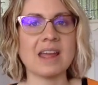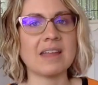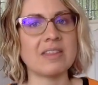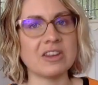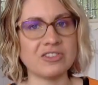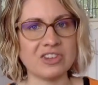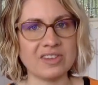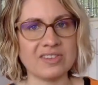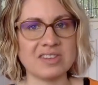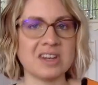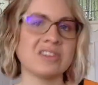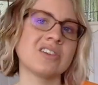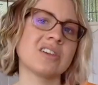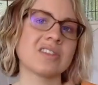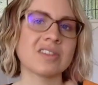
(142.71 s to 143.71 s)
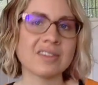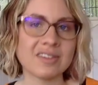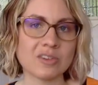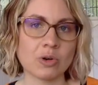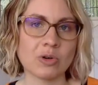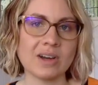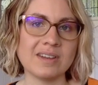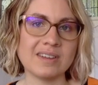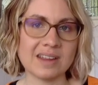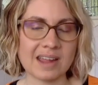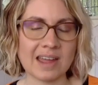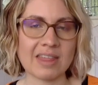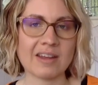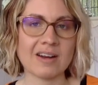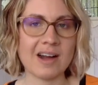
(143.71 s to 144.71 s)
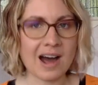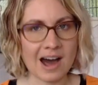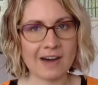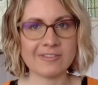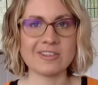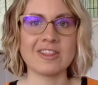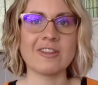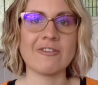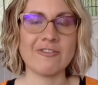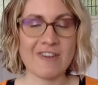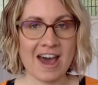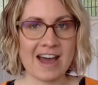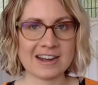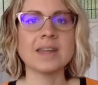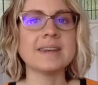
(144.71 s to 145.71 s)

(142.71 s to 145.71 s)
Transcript: and then she stitches the story together after the fact.